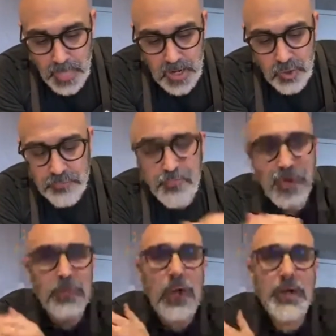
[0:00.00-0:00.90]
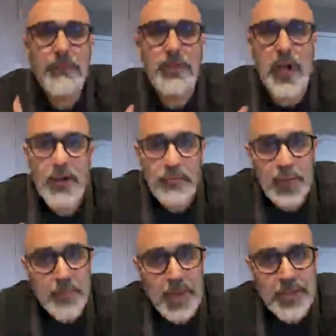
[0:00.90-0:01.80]
A good friend of mine, a photographer
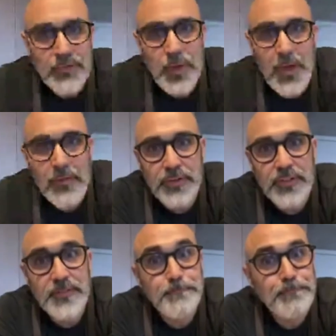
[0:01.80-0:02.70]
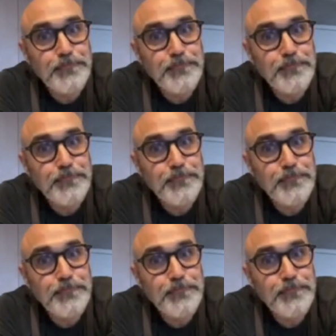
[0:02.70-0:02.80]
named Andrew Hetherington,